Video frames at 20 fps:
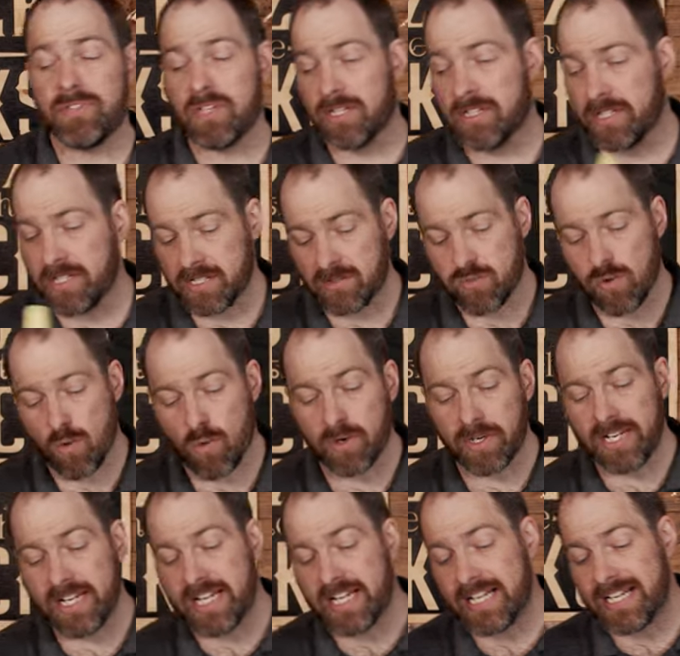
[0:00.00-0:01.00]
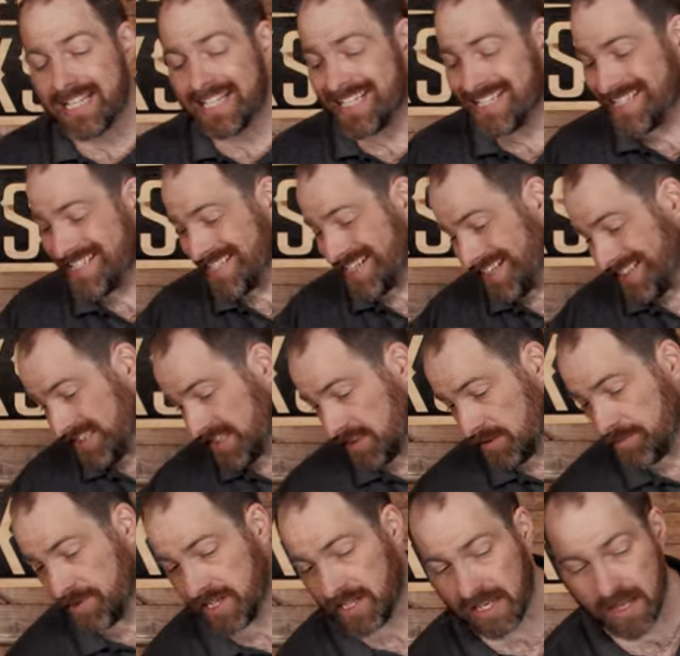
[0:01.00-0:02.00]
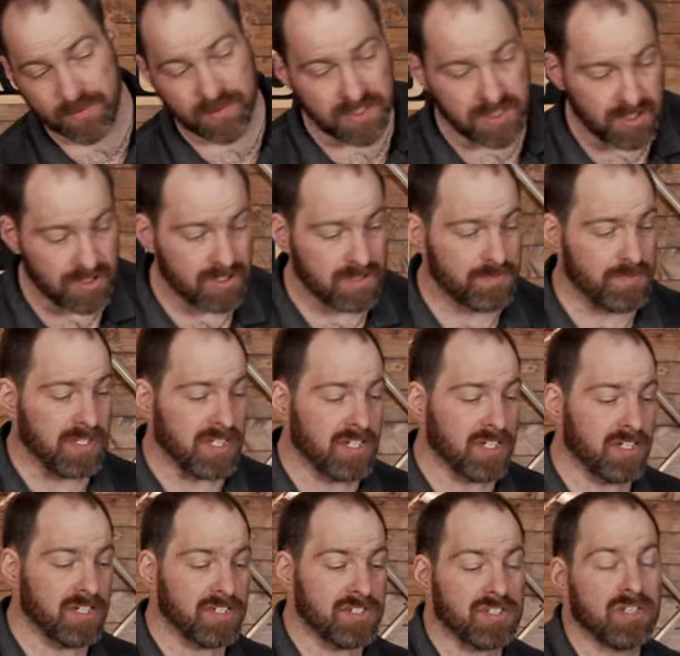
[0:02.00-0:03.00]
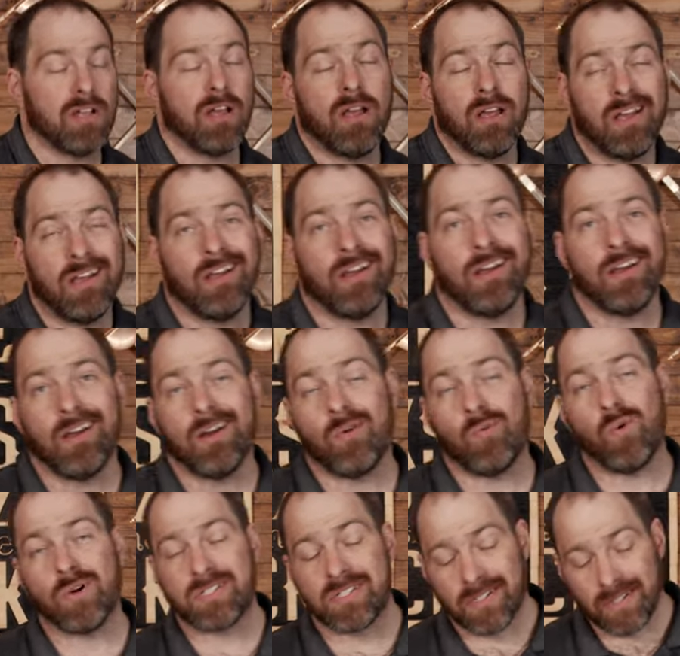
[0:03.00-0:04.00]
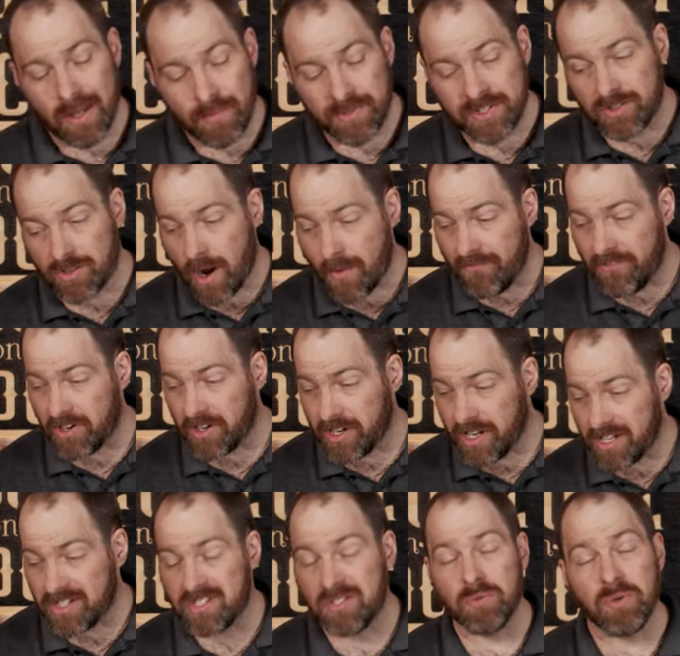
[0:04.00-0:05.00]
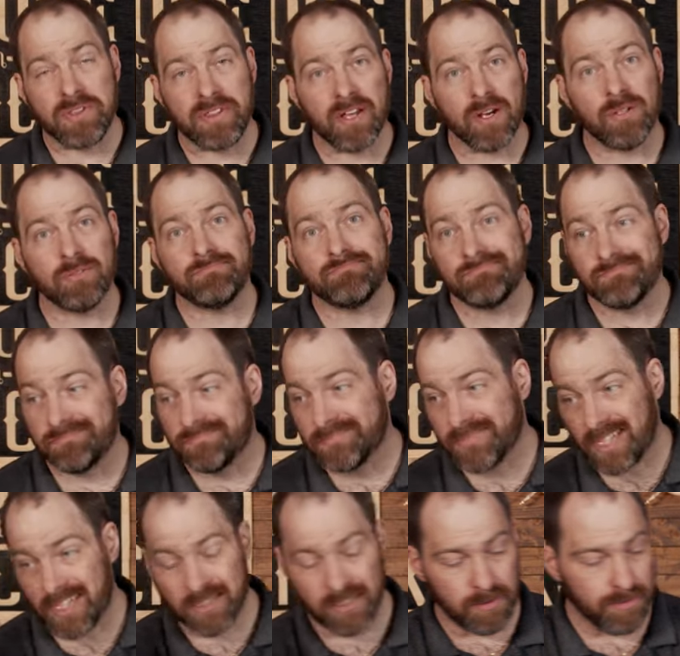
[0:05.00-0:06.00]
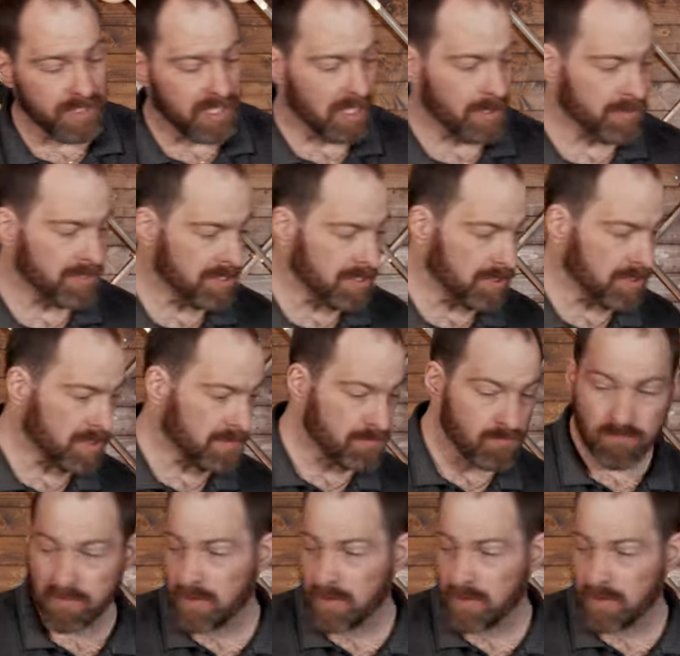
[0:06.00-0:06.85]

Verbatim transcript: done this, what we need is a little bit of lemon juice because what's a lemon drop variation without a little bit of lemon juice?